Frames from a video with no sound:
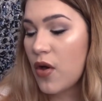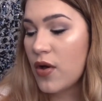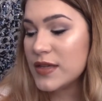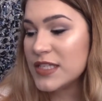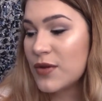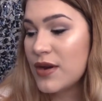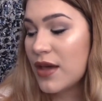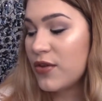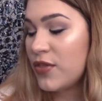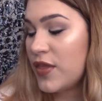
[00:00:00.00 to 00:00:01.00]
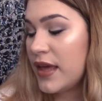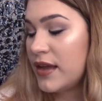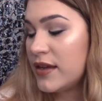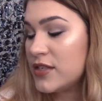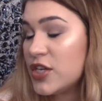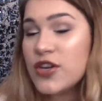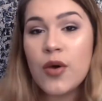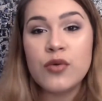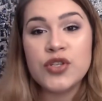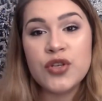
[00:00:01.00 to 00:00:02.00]
also another thing to
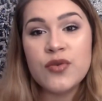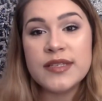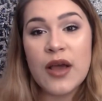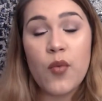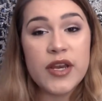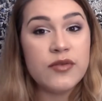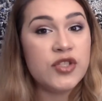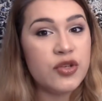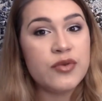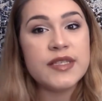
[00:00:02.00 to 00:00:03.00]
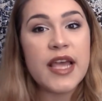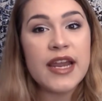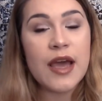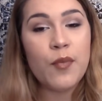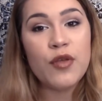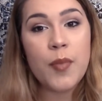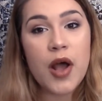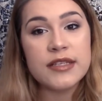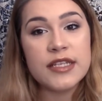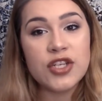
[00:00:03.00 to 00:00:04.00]
note too is that when you do sign up with
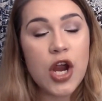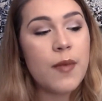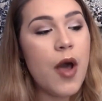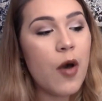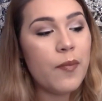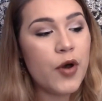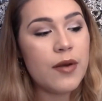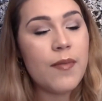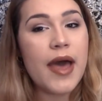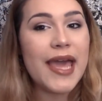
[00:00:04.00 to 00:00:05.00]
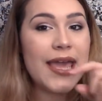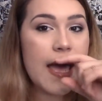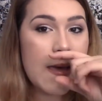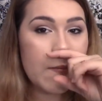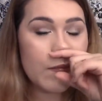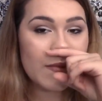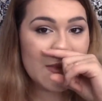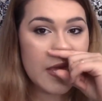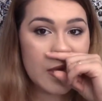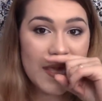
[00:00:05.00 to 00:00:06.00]
BoxyCharm, I'll put my um,
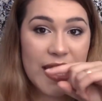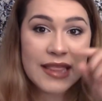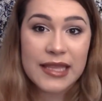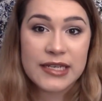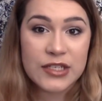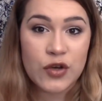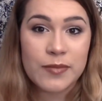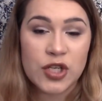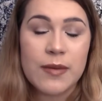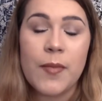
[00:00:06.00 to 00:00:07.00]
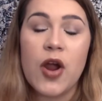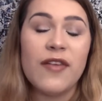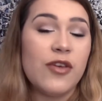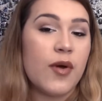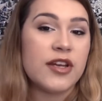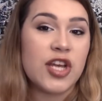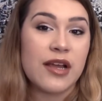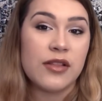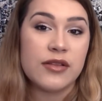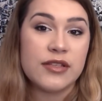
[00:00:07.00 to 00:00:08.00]
link in the description bar if you want to
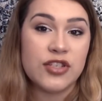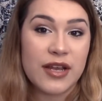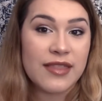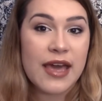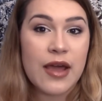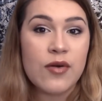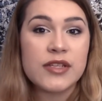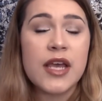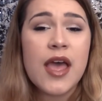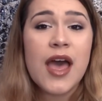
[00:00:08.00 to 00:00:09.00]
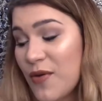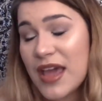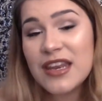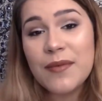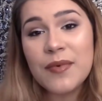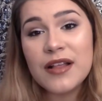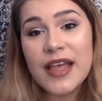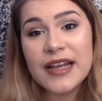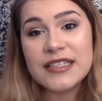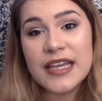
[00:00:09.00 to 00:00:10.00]
check check that out. You end up
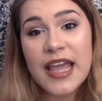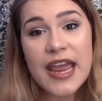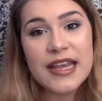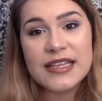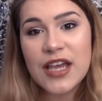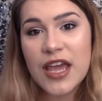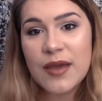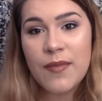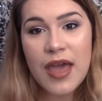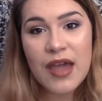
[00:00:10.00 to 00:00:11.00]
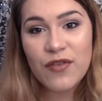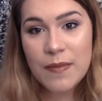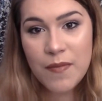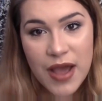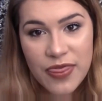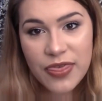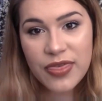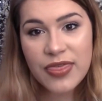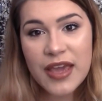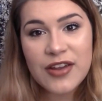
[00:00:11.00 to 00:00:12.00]
collecting anytime every month
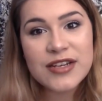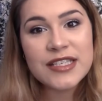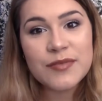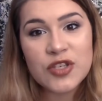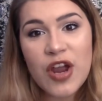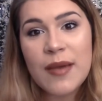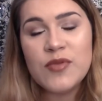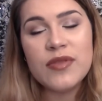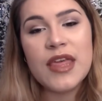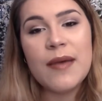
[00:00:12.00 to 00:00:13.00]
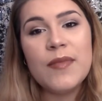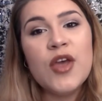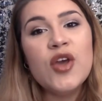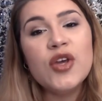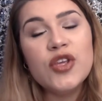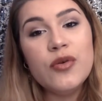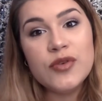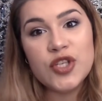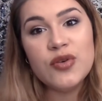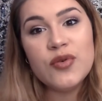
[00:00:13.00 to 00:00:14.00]
that you're subscribed with them, you
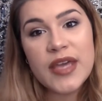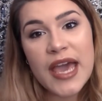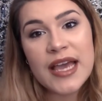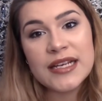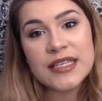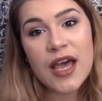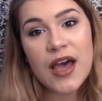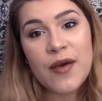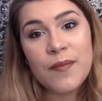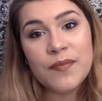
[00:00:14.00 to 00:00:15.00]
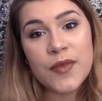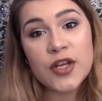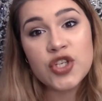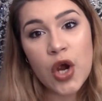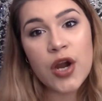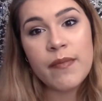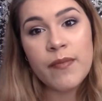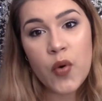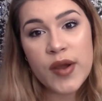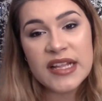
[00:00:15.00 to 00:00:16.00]
do get um, charm
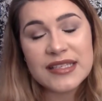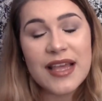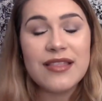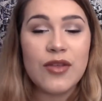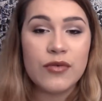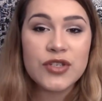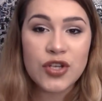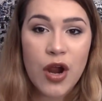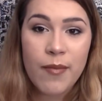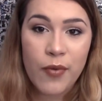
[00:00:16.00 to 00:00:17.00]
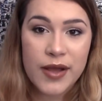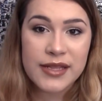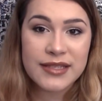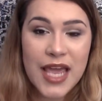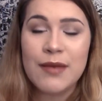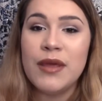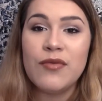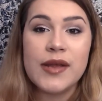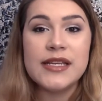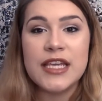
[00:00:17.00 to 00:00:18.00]
points and those charm points can be
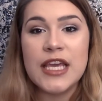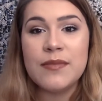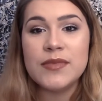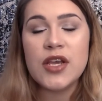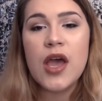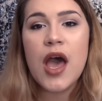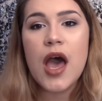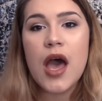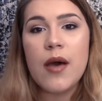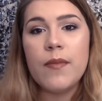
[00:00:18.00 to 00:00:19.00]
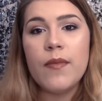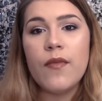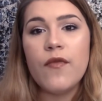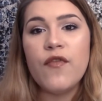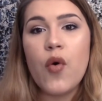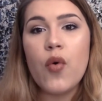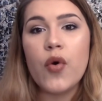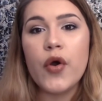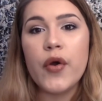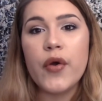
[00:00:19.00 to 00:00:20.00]
redeemed um,
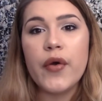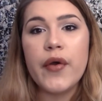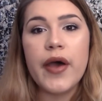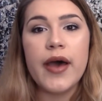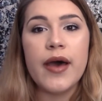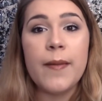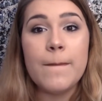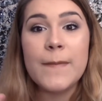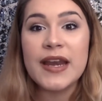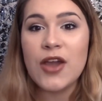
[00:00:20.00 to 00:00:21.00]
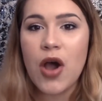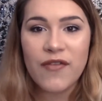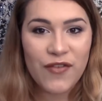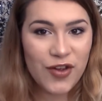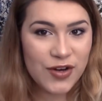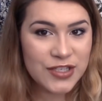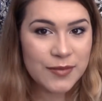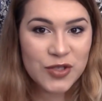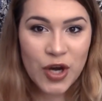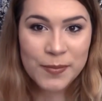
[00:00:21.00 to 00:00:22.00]
for uh, money off of your
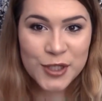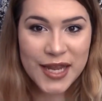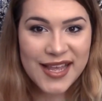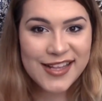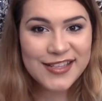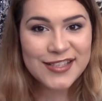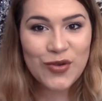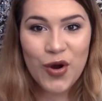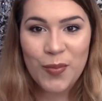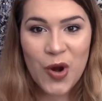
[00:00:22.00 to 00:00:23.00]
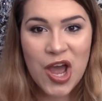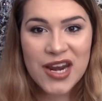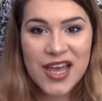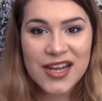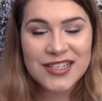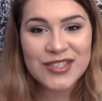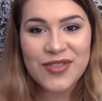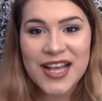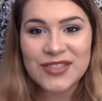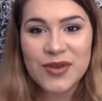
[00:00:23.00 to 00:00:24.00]
subscriptions or products, so
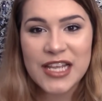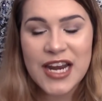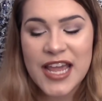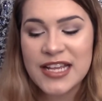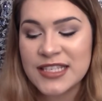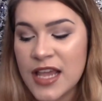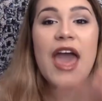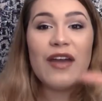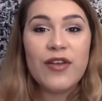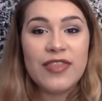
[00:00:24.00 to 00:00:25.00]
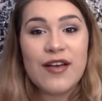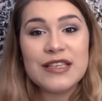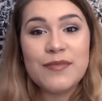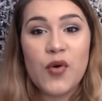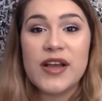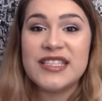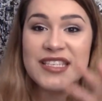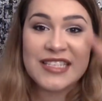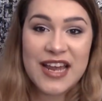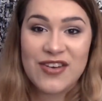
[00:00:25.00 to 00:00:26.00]
that's really nice. Every thousand points
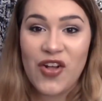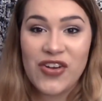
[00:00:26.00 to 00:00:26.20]
is $10